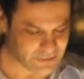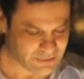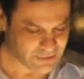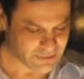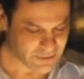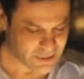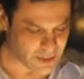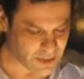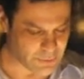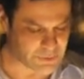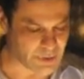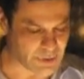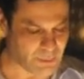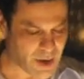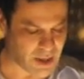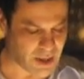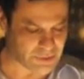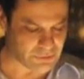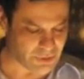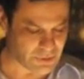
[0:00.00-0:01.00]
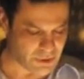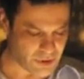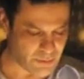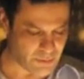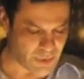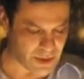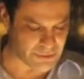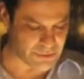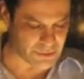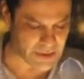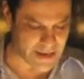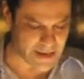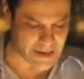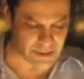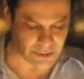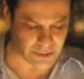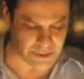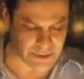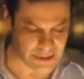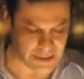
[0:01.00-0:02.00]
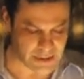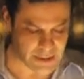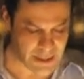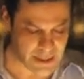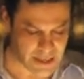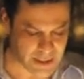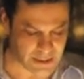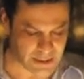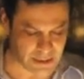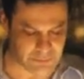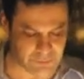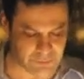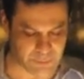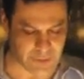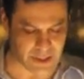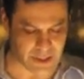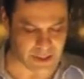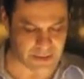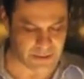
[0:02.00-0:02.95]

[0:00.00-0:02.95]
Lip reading: It was a mantra her mother, Anna Lynn, had lived by.